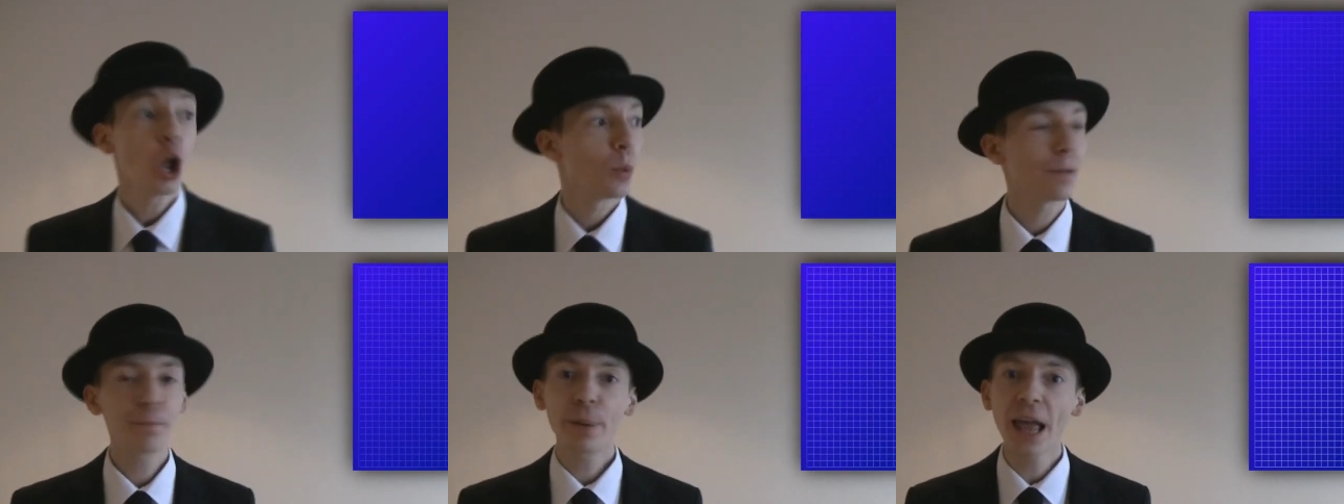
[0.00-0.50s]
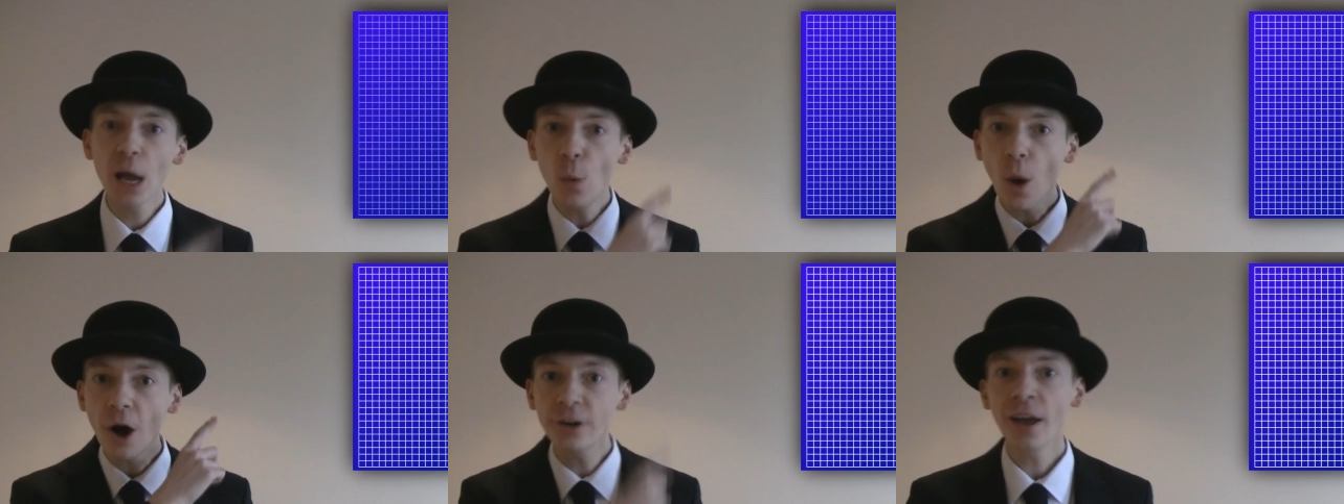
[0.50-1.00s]
with player
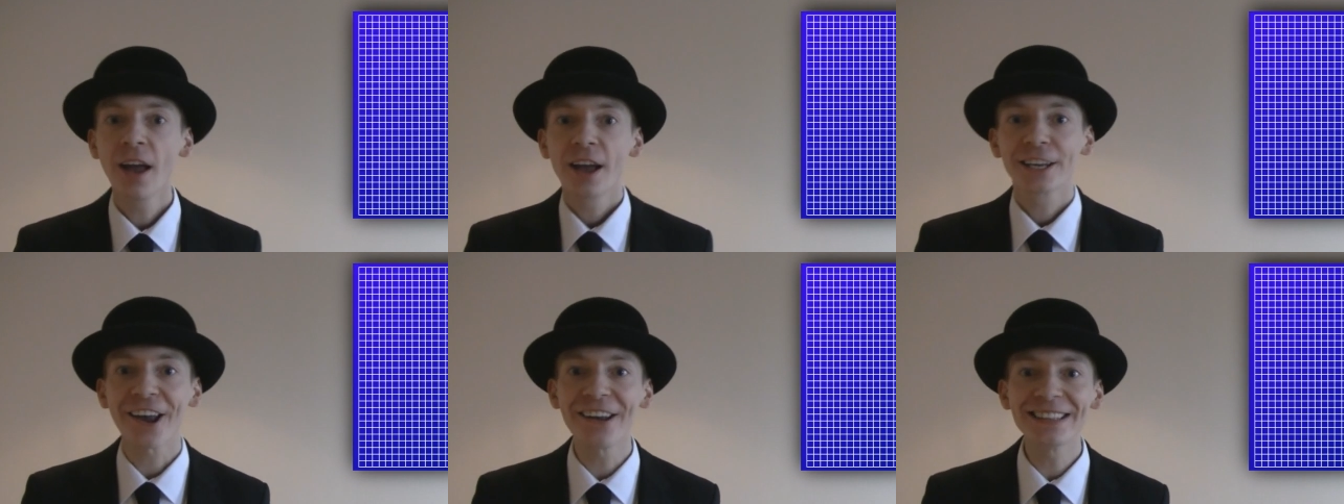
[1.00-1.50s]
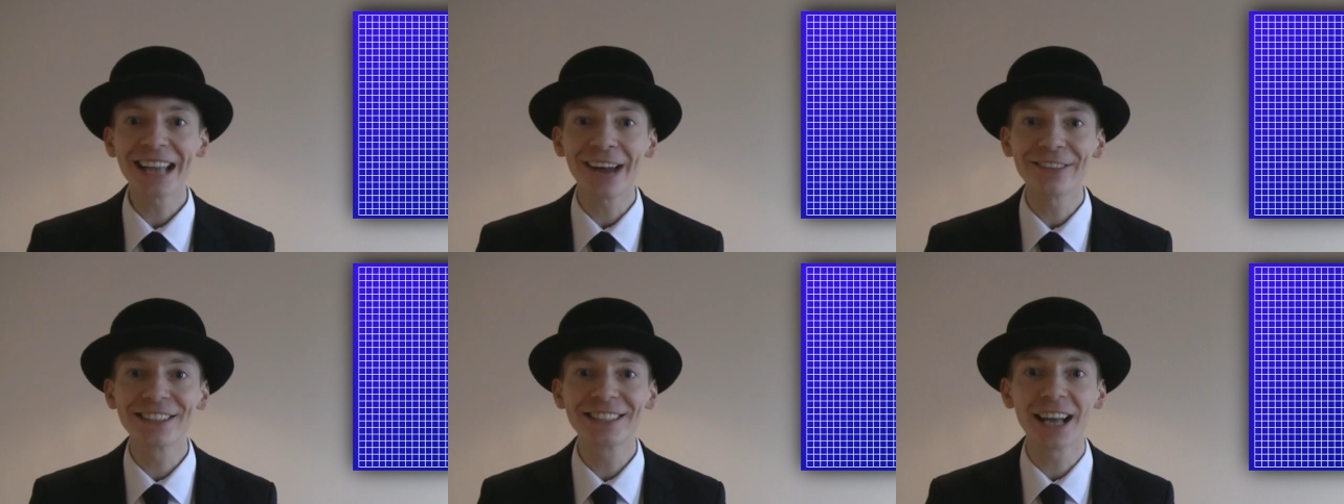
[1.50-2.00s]
one going
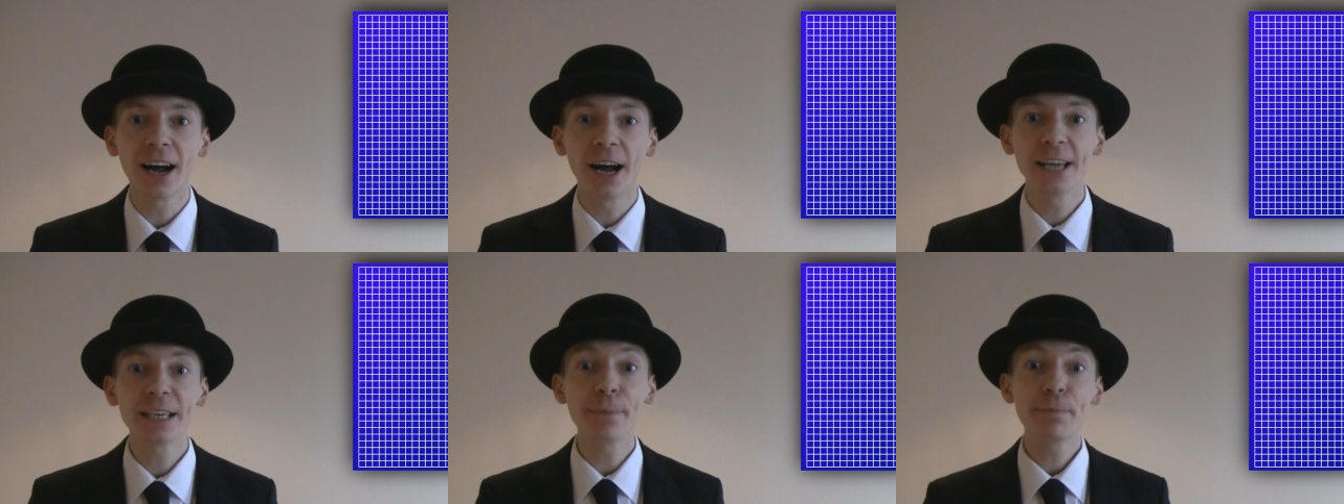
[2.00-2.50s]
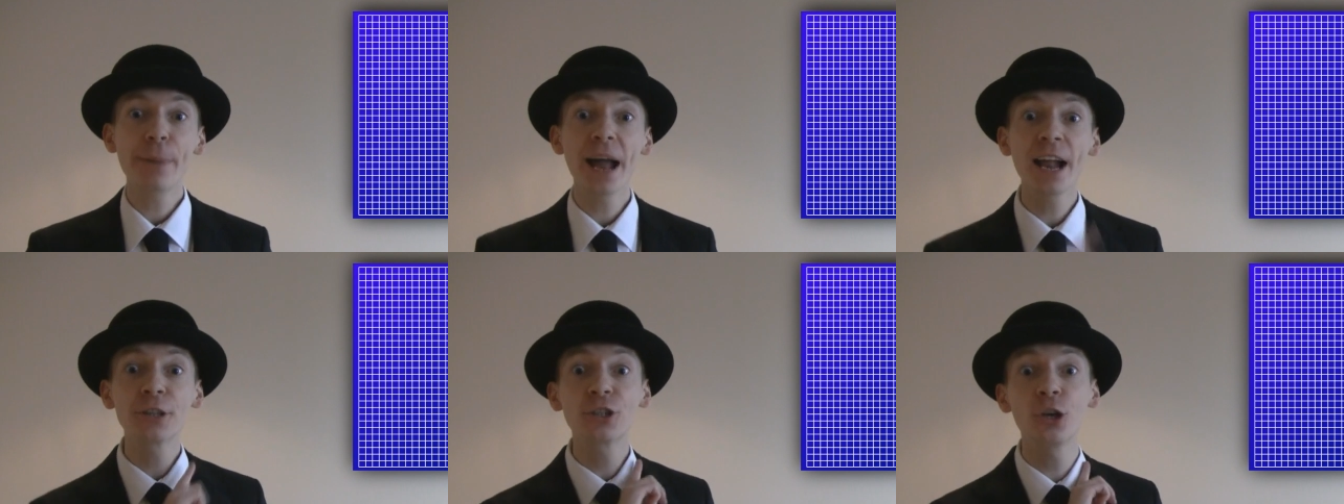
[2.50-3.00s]
down the side and
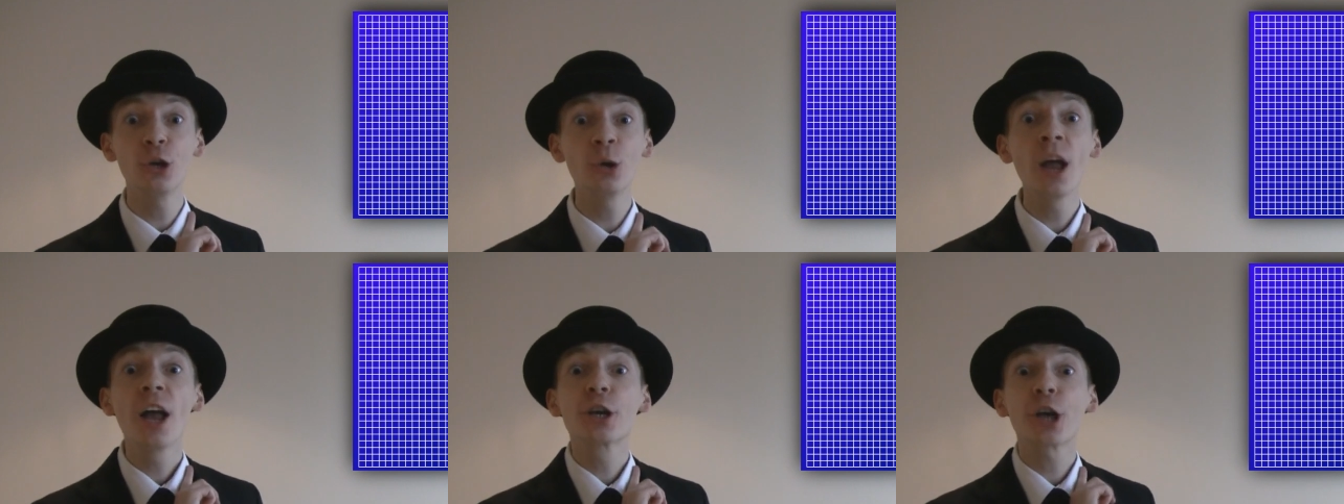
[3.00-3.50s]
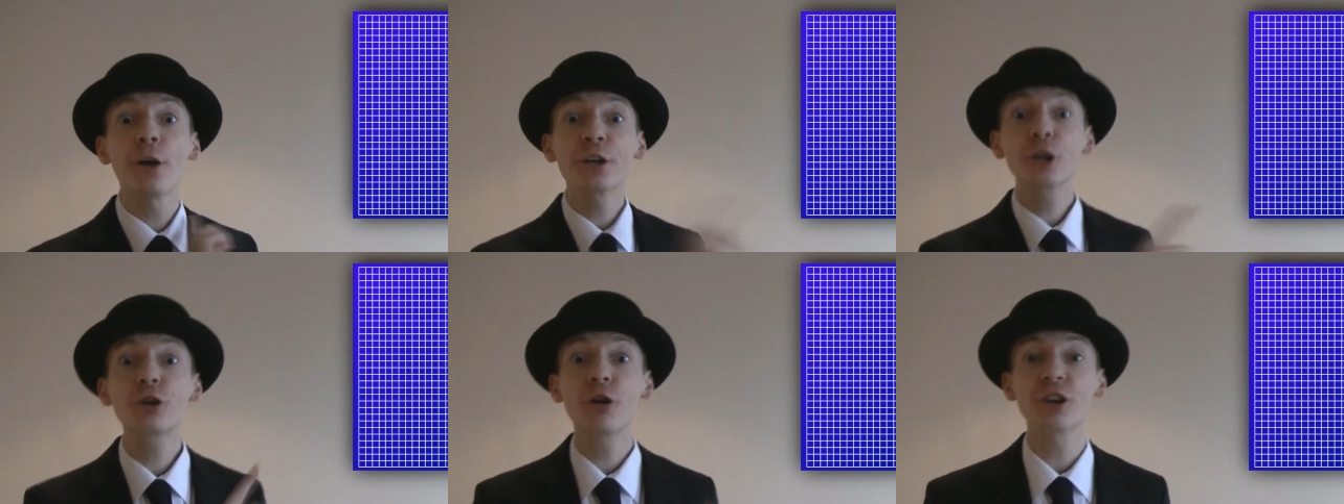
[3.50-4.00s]
player two going
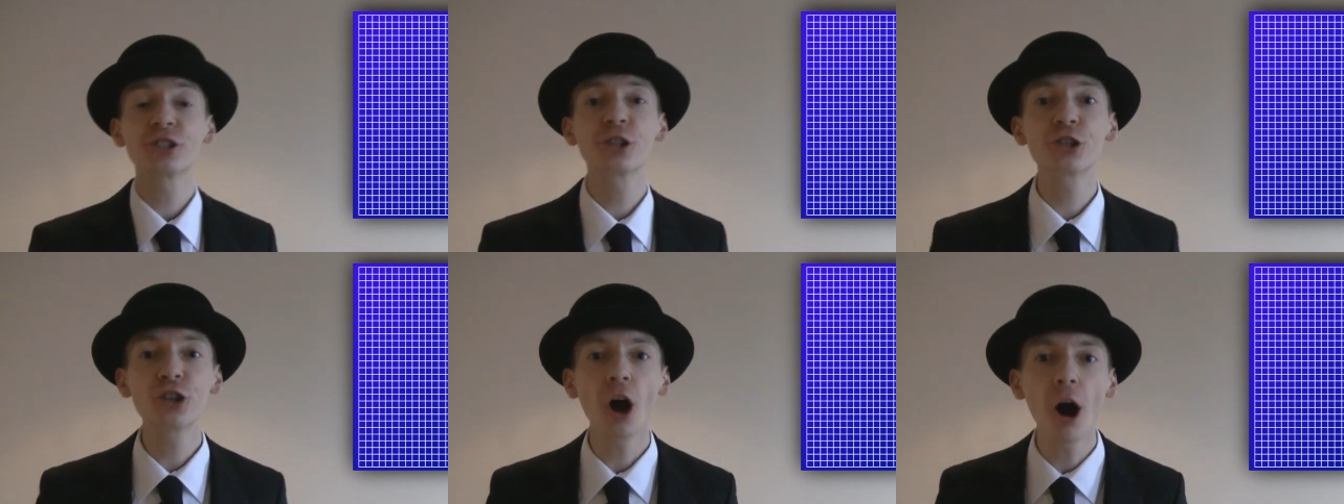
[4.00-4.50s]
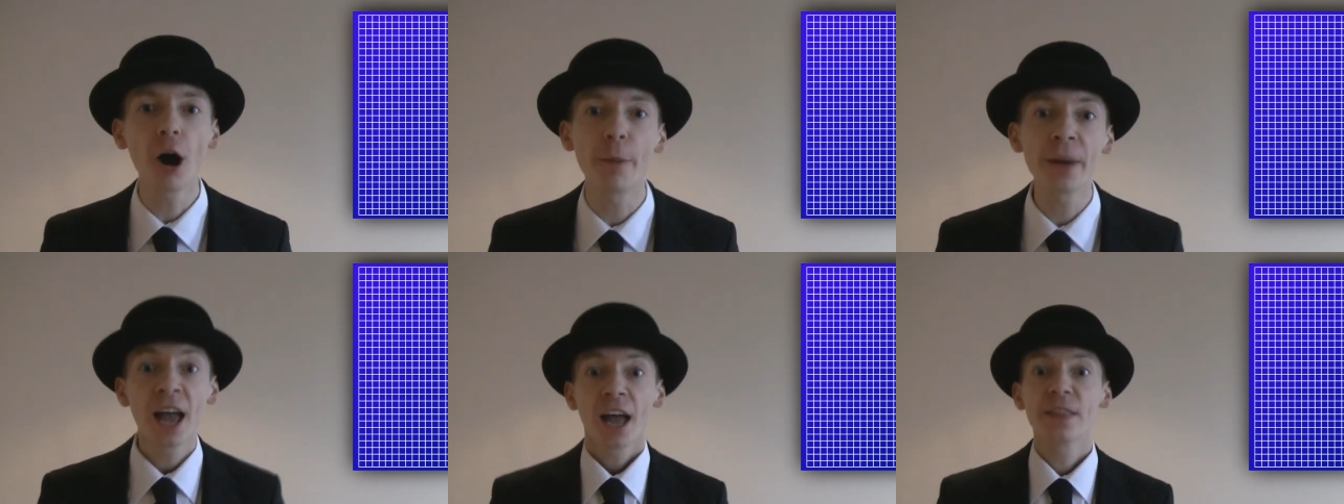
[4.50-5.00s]
across the top.